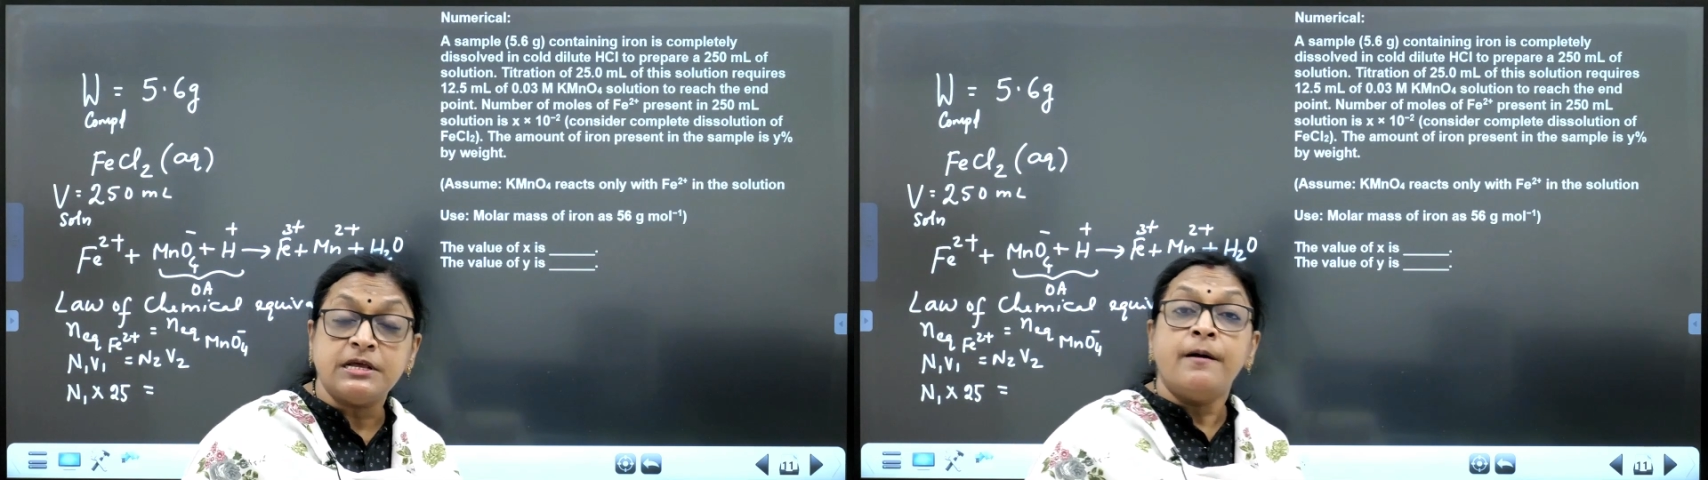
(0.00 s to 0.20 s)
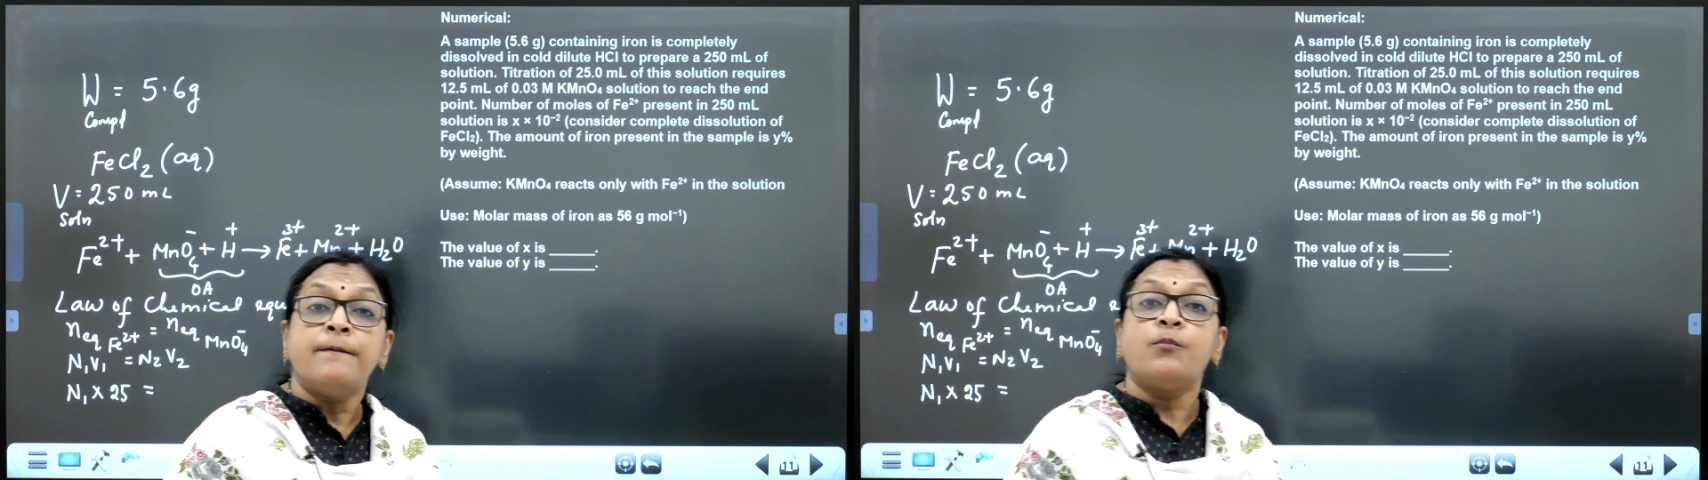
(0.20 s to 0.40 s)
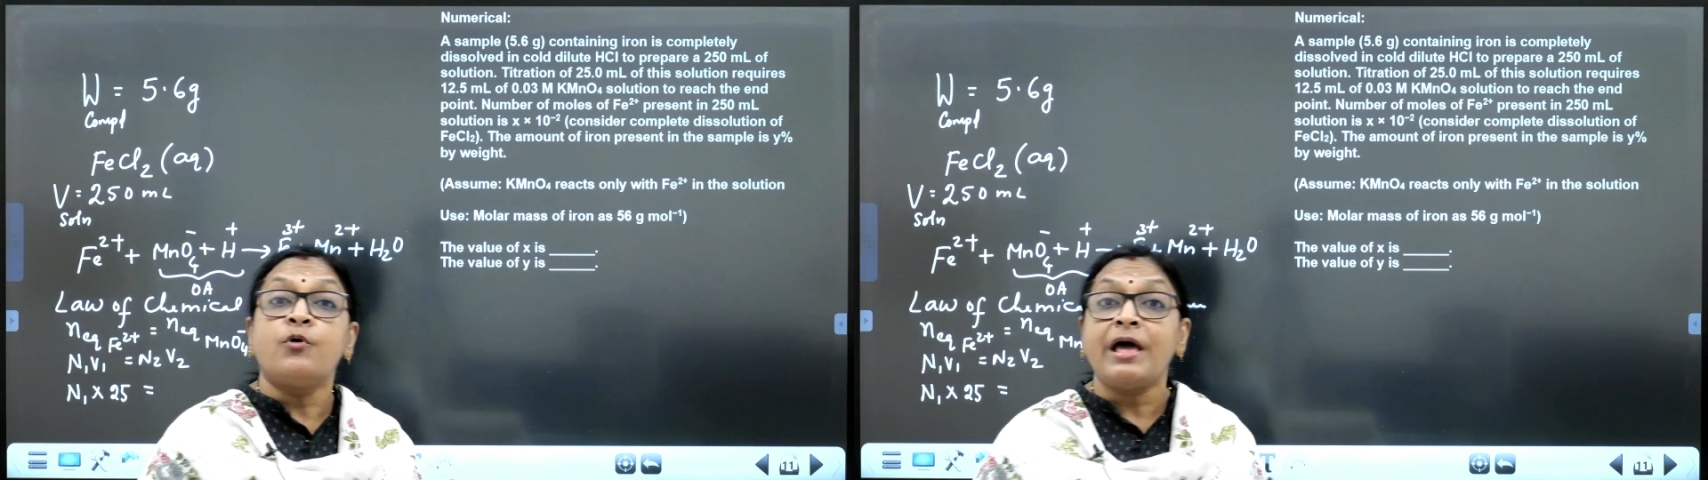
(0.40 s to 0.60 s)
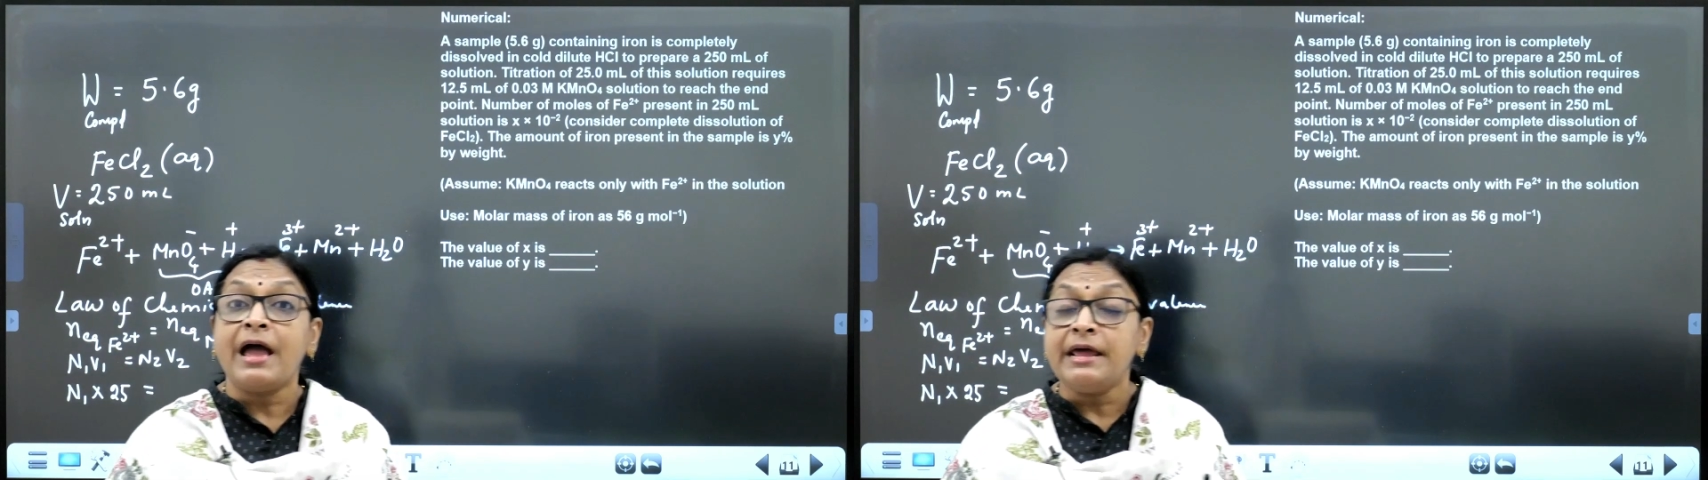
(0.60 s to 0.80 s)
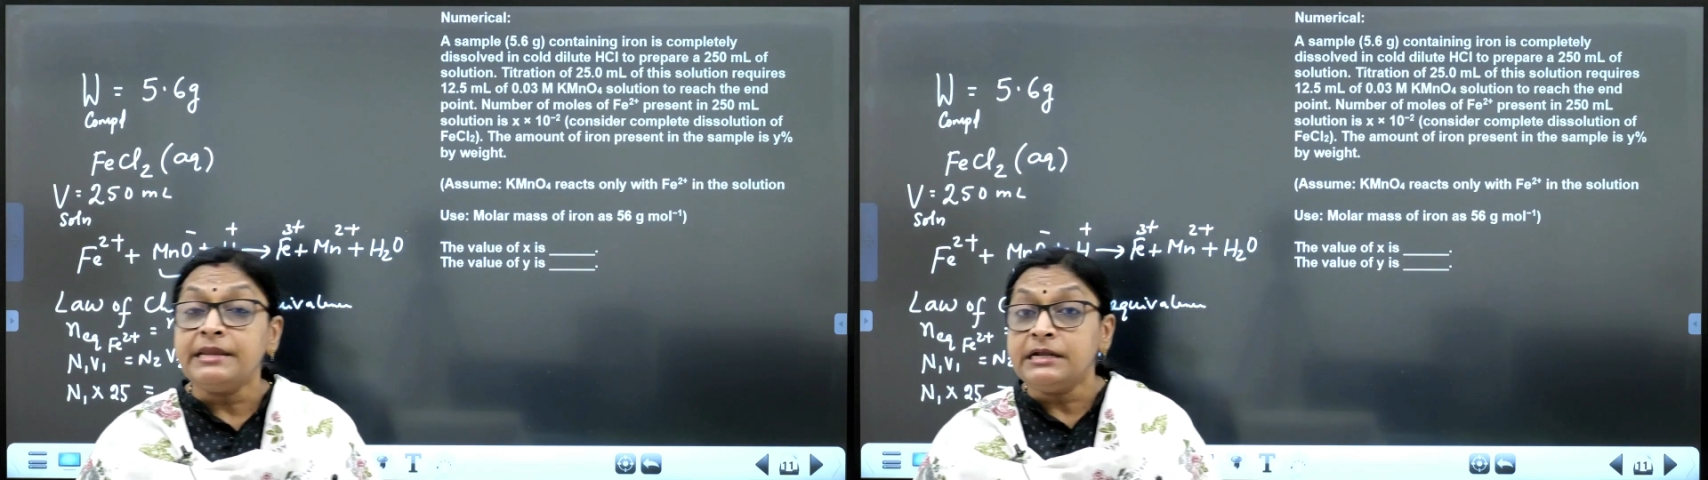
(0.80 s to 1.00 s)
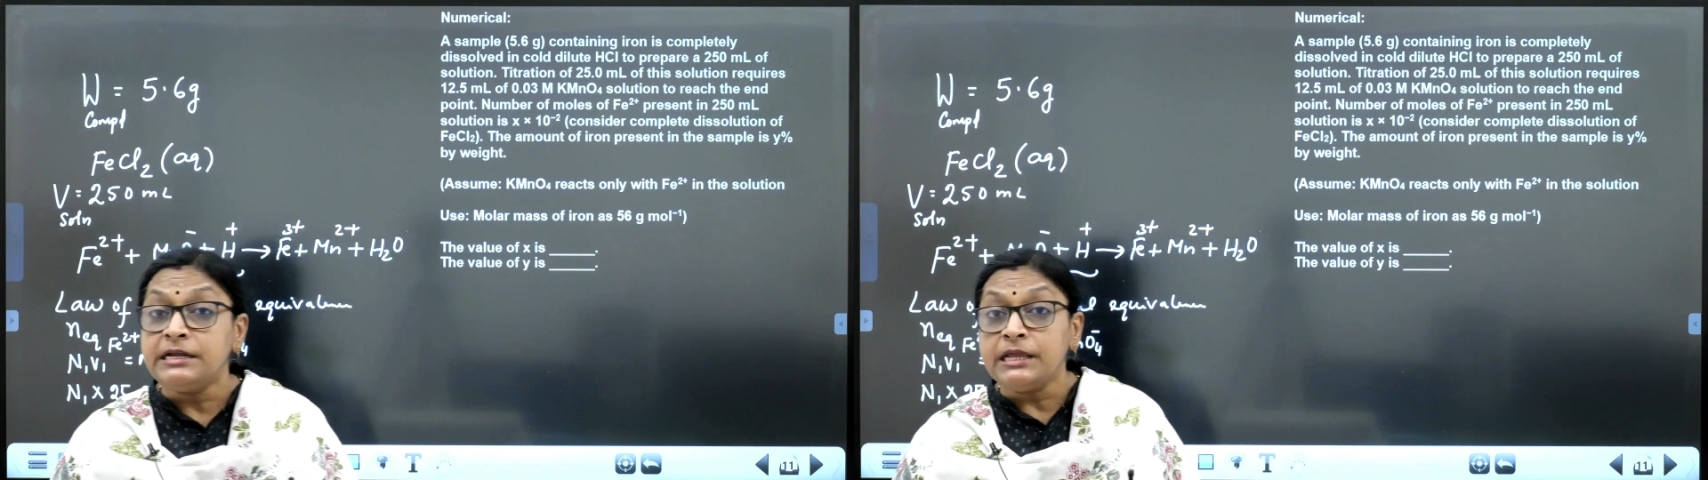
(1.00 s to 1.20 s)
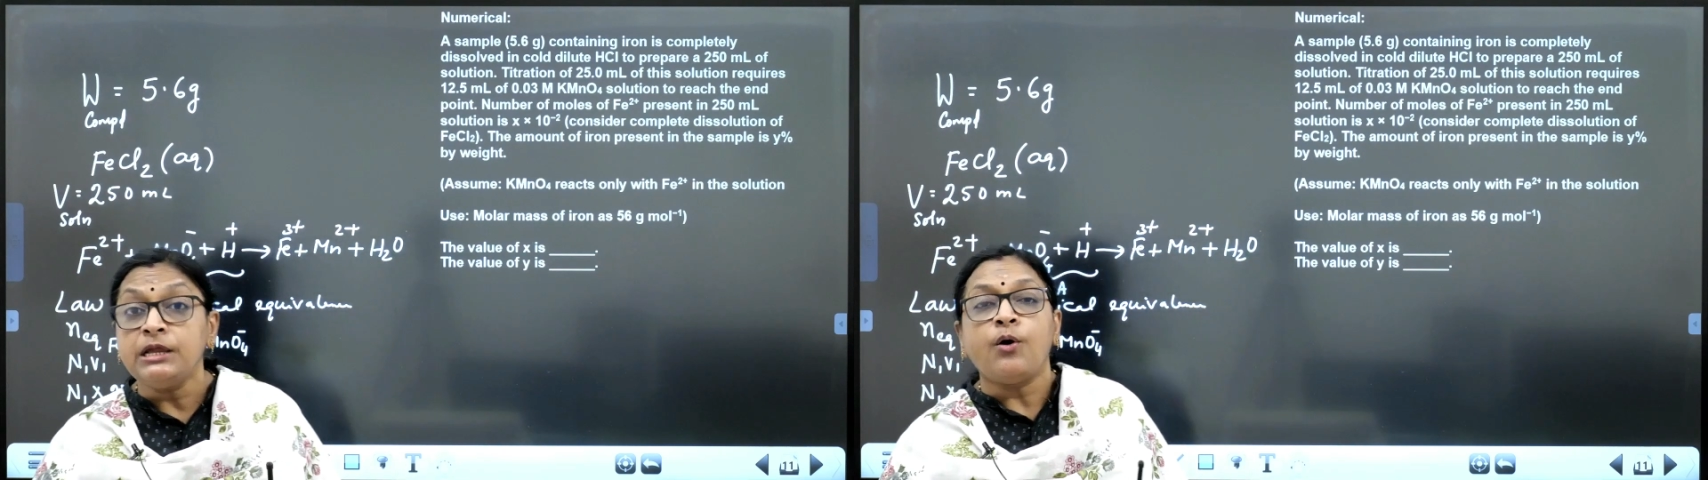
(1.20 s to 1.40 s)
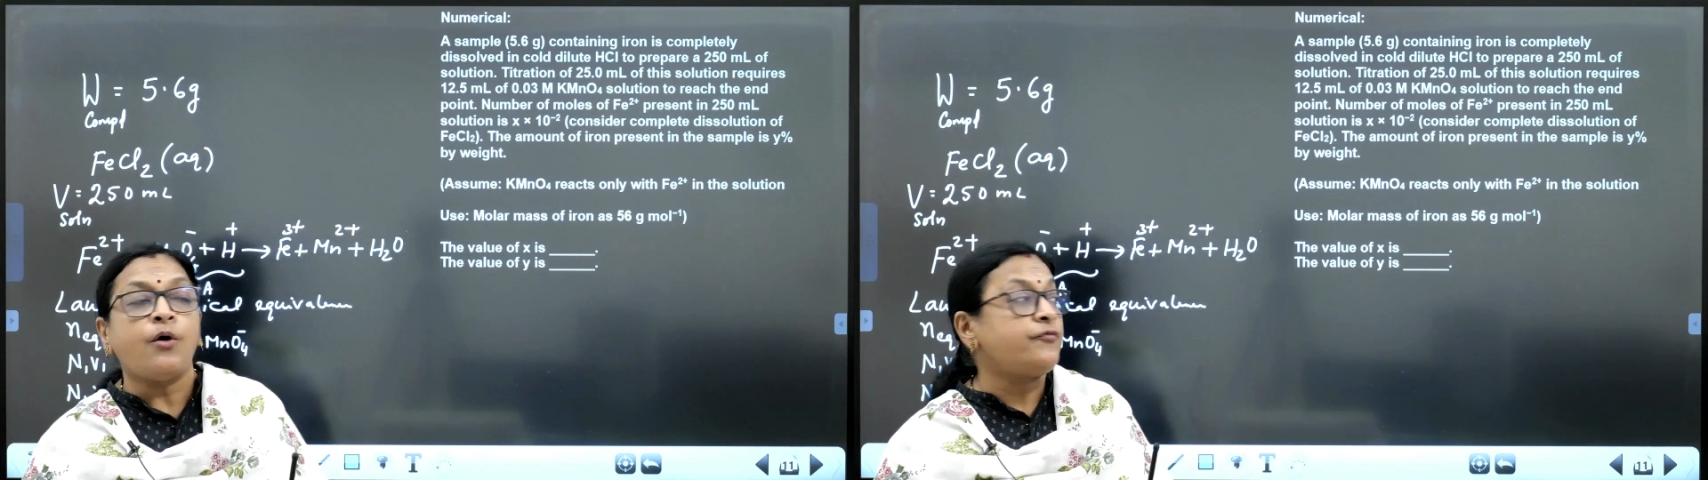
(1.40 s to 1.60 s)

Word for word: molarity of